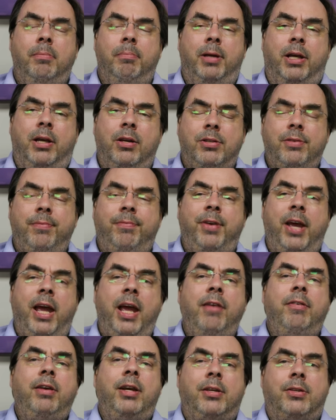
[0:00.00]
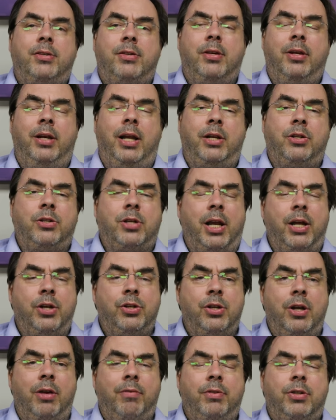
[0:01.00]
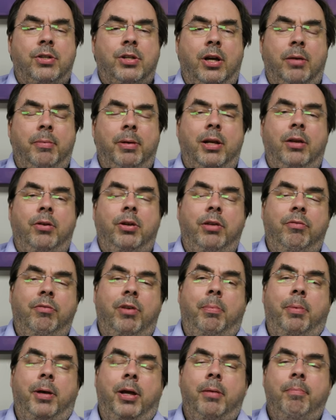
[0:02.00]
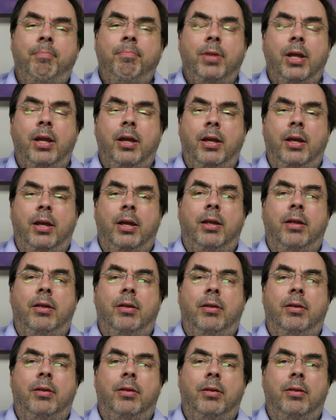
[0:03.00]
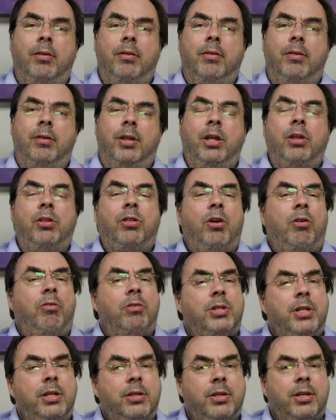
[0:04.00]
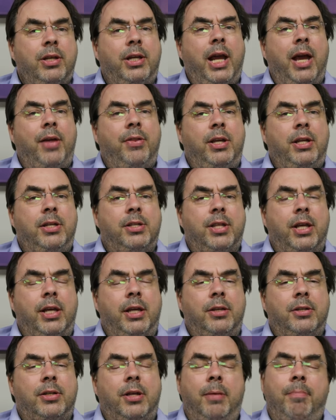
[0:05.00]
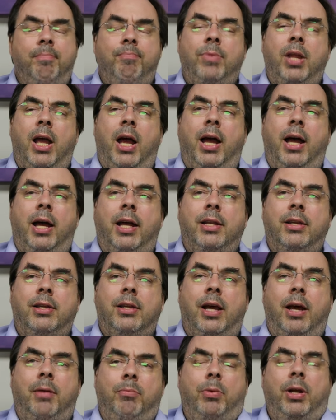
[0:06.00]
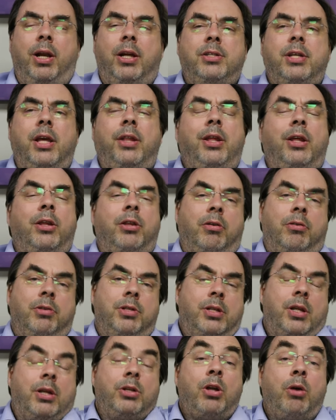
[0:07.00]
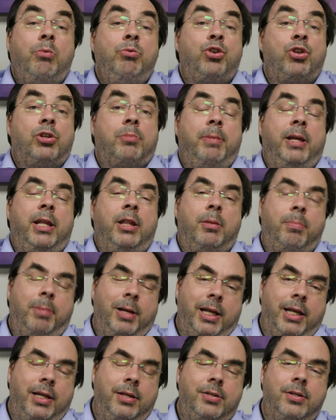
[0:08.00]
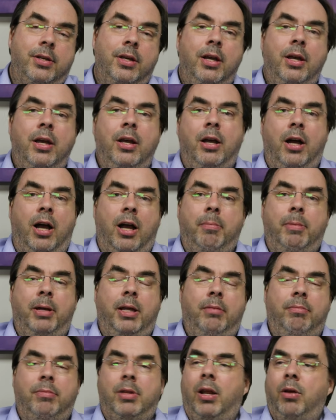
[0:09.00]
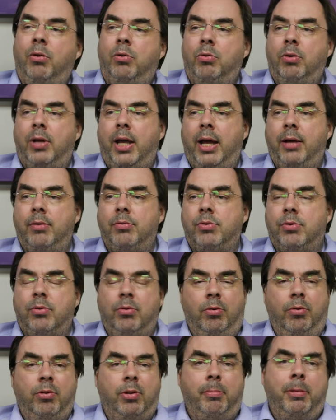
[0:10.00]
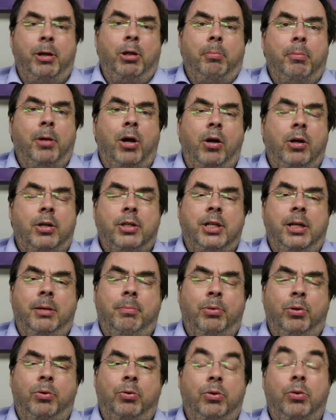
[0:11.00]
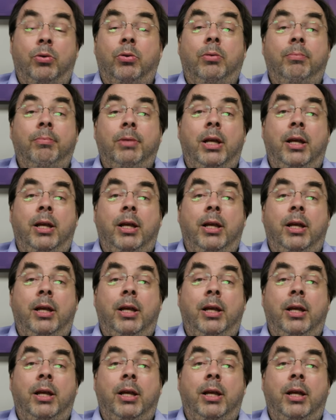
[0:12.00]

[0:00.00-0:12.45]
because of various legislation over the time, including RIPA, the authorities could get these things. And when I say the authorities, I don't just mean the police. I mean the local council or the milk marketing board, or